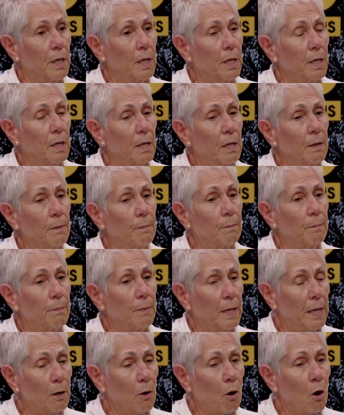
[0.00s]
um,
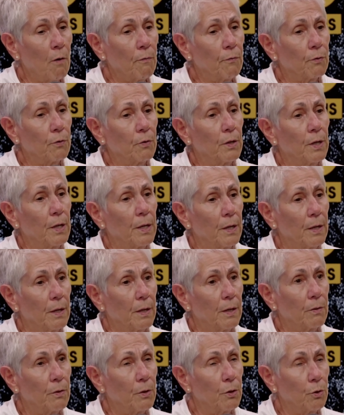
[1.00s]
that offered
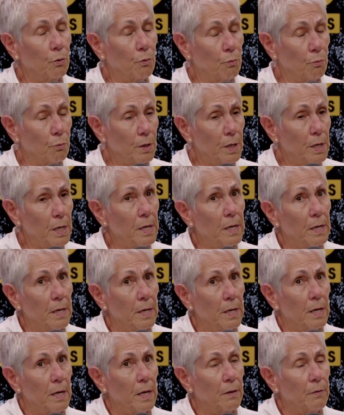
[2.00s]
the degree
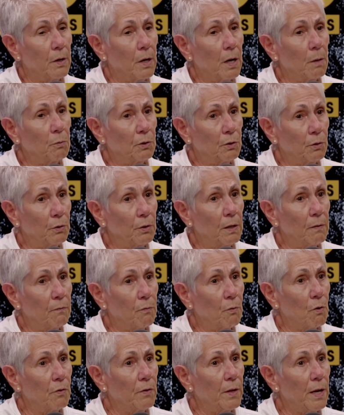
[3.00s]
that I was looking
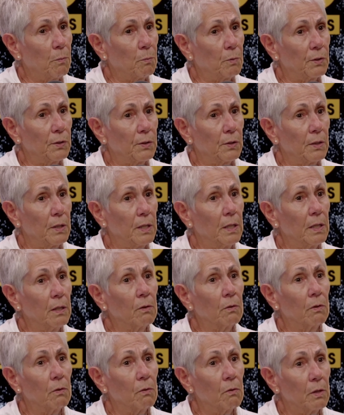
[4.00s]
for, and that was in
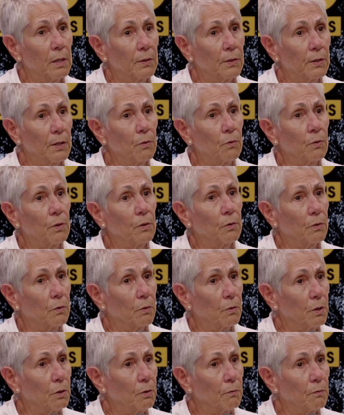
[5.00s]
Illinois, Southern
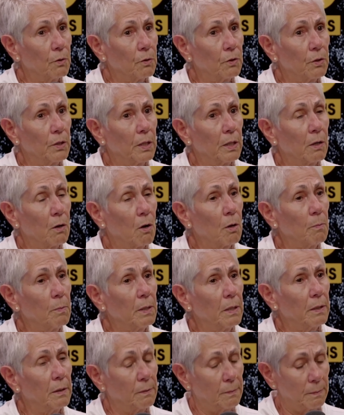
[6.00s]
Illinois University at Carbondale.